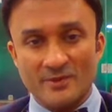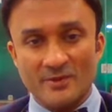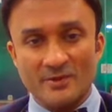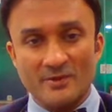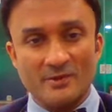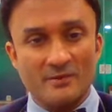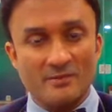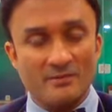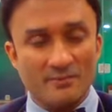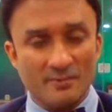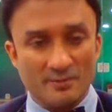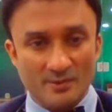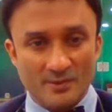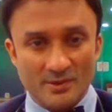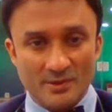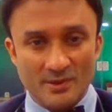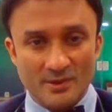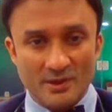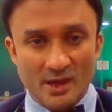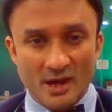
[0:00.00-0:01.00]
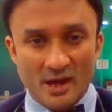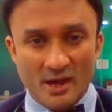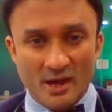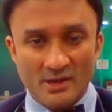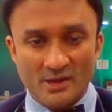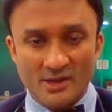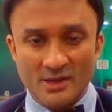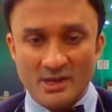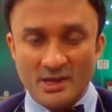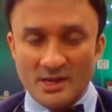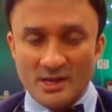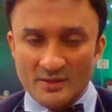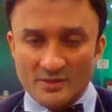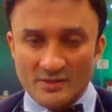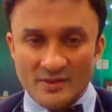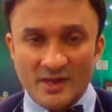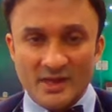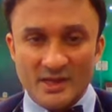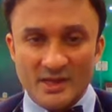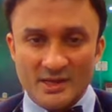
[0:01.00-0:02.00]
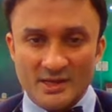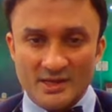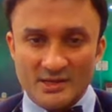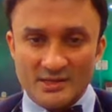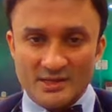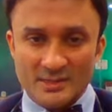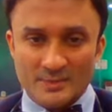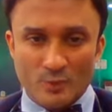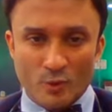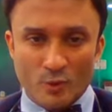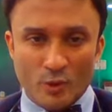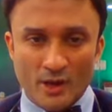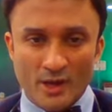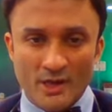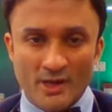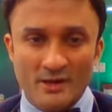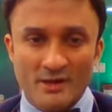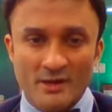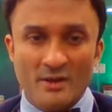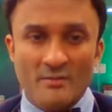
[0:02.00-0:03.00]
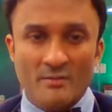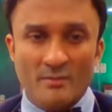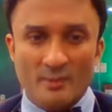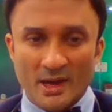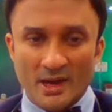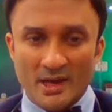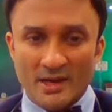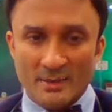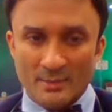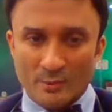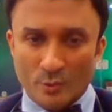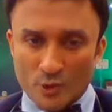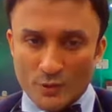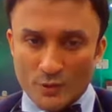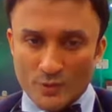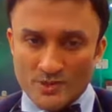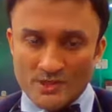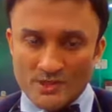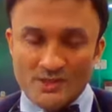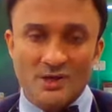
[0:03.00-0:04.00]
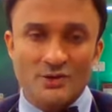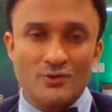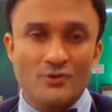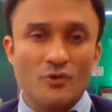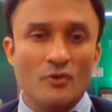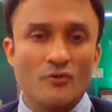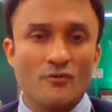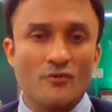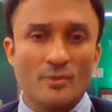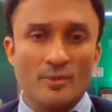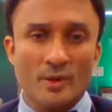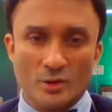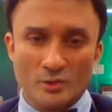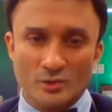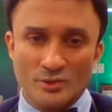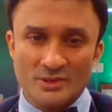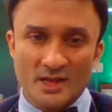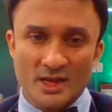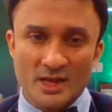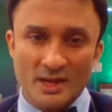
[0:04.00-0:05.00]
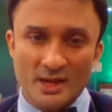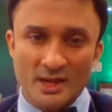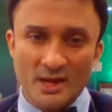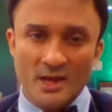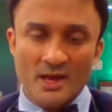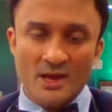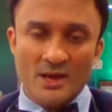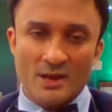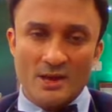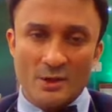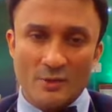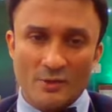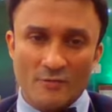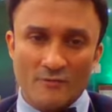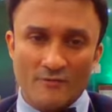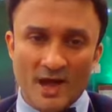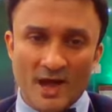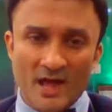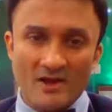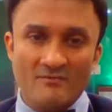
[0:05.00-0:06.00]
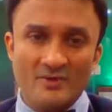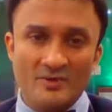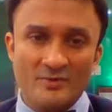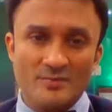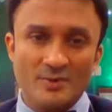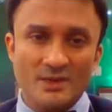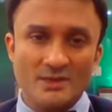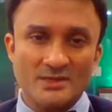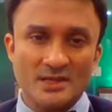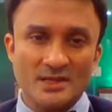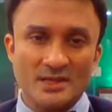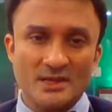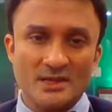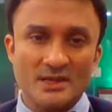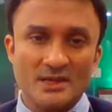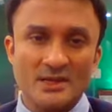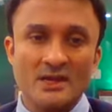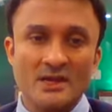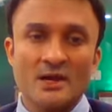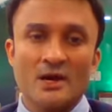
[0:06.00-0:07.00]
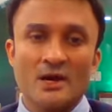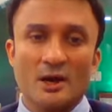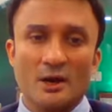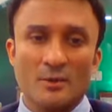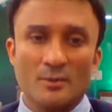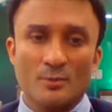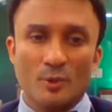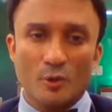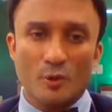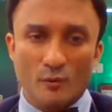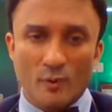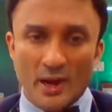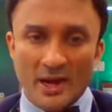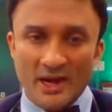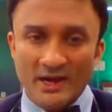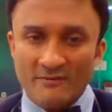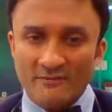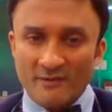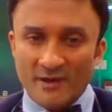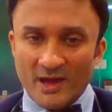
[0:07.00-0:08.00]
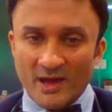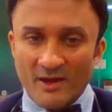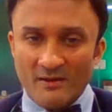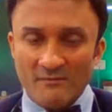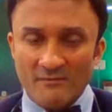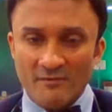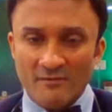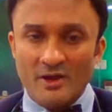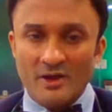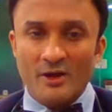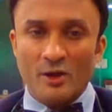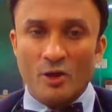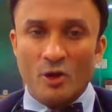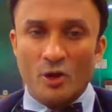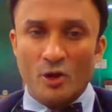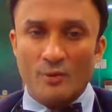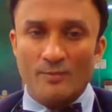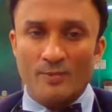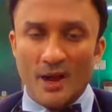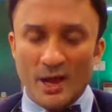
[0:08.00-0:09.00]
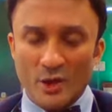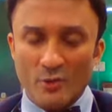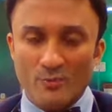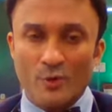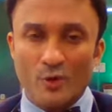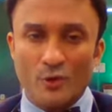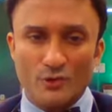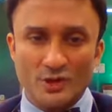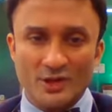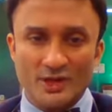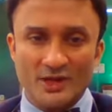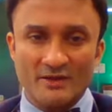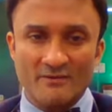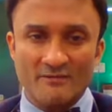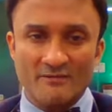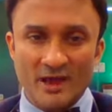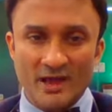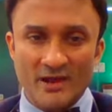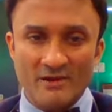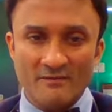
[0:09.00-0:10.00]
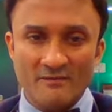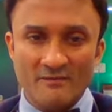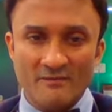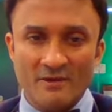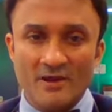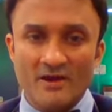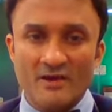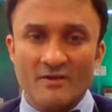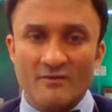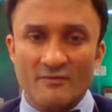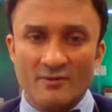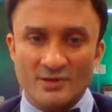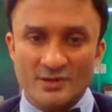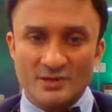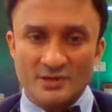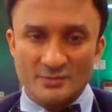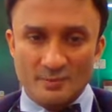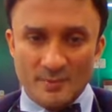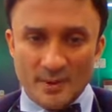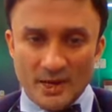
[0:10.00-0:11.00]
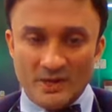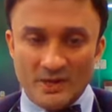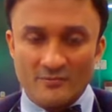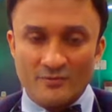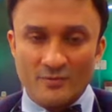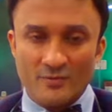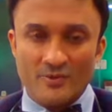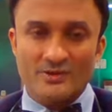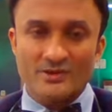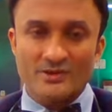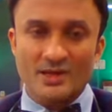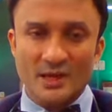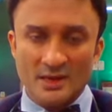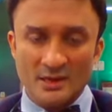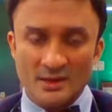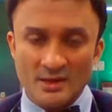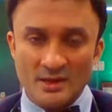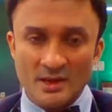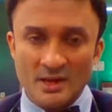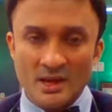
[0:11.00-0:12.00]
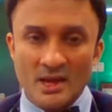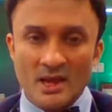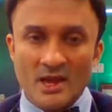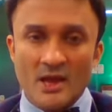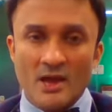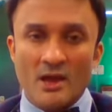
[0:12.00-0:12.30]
the heart, then it is deployed by a remote which is controlled from outside. Now the valve is basically a bovine valve or a bioprosthetic valve which is made from the skin,